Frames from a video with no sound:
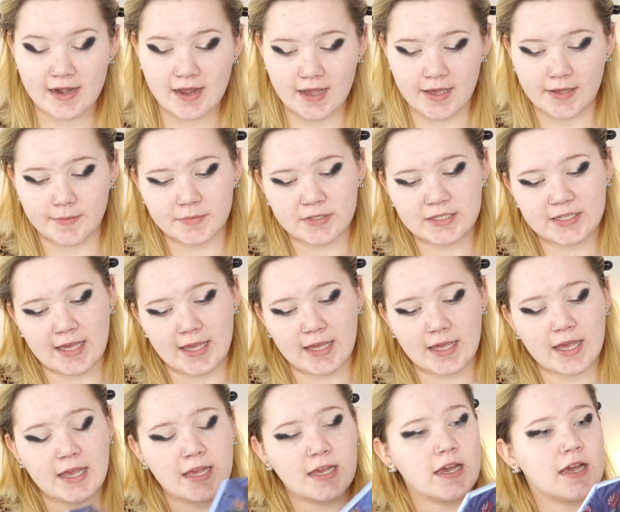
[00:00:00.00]
I'm
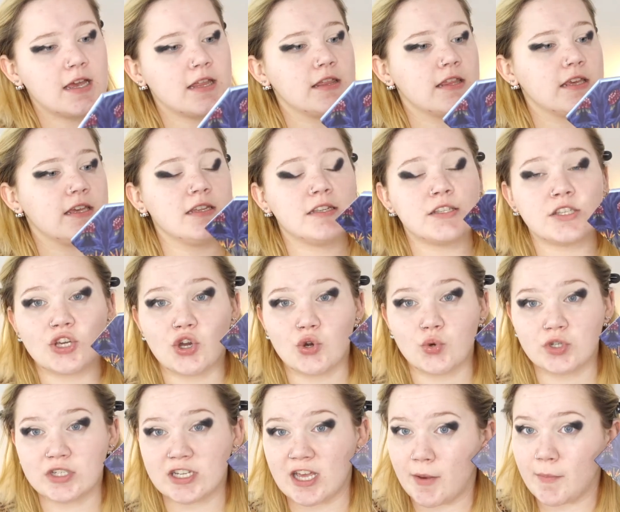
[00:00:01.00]
taking the
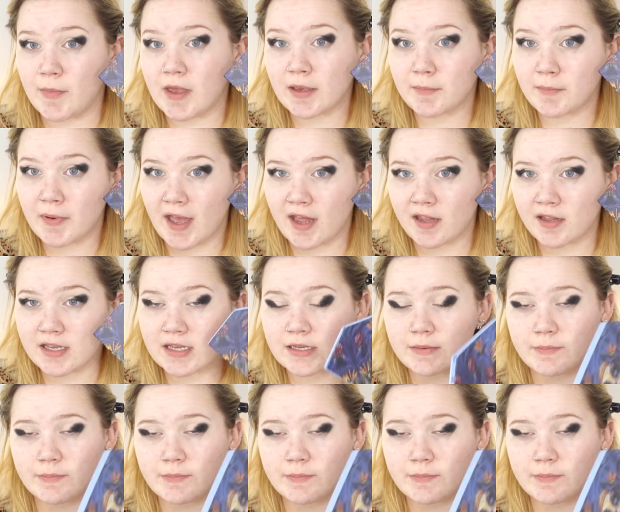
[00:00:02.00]
Totemic palette,